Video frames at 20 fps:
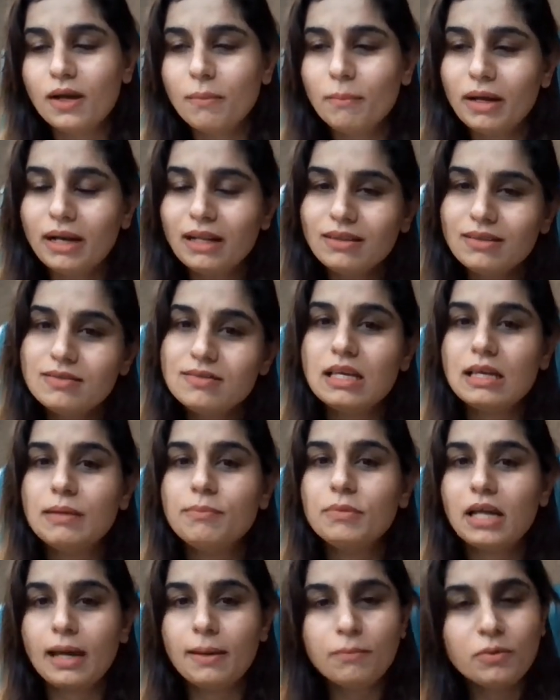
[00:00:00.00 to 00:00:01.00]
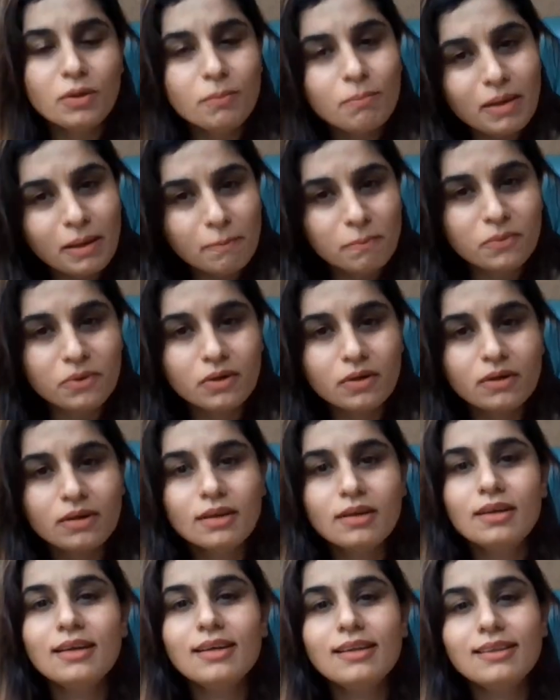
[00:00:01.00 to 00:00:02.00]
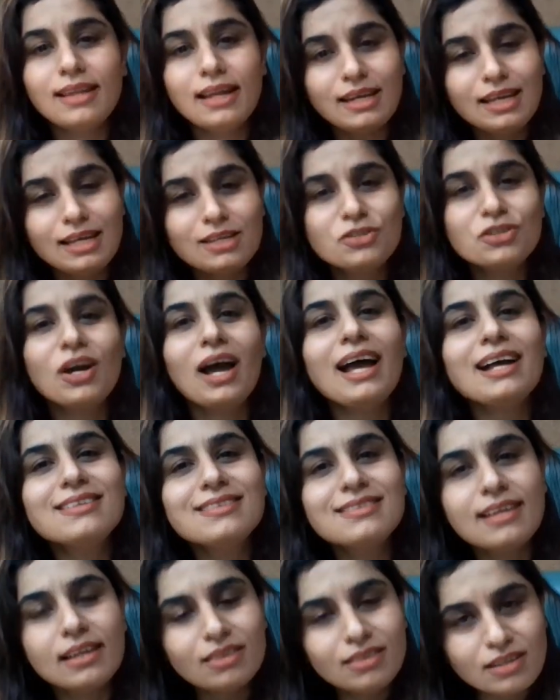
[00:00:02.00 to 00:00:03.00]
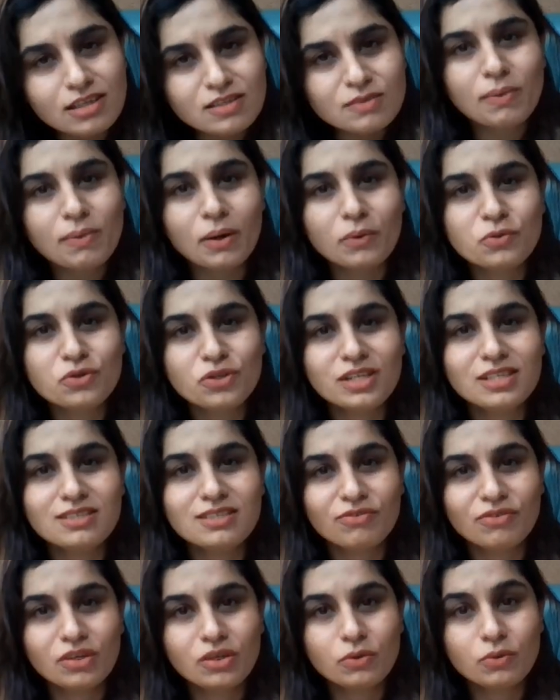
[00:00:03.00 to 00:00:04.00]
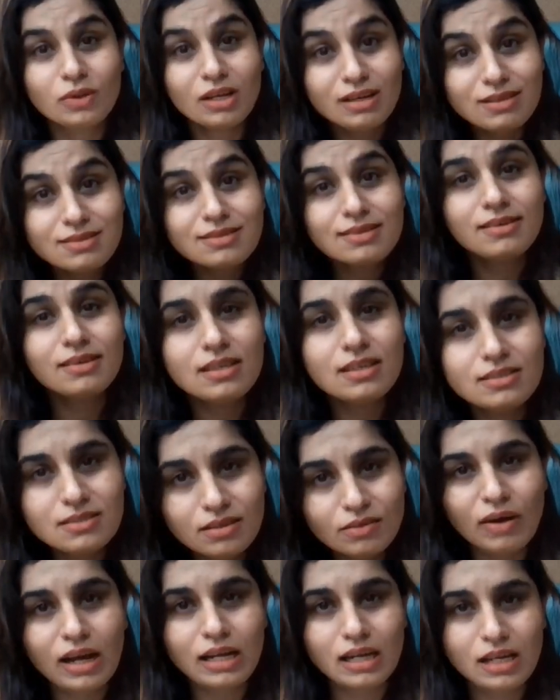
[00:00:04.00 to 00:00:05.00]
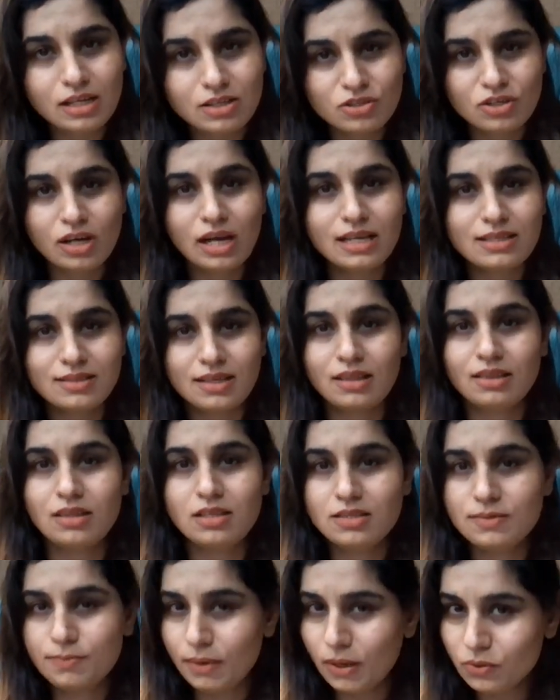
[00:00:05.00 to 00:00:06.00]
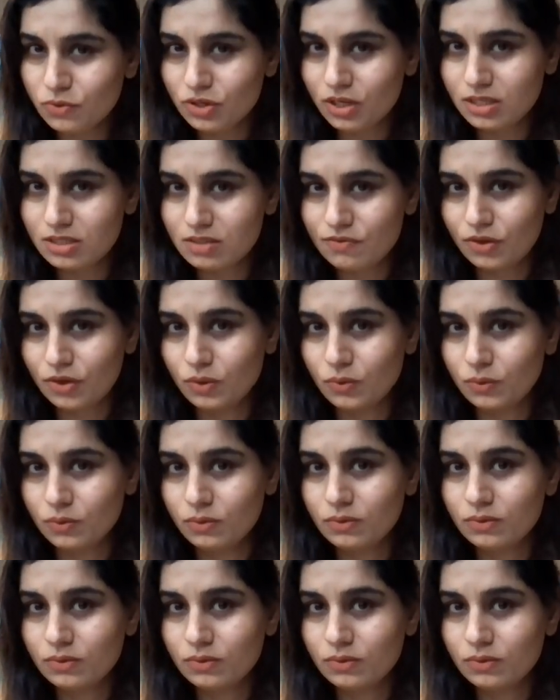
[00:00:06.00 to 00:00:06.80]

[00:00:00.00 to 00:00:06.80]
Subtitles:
But at the same time, remember that nature has set these boundaries for you. There is a reason why nature has set these boundaries for you.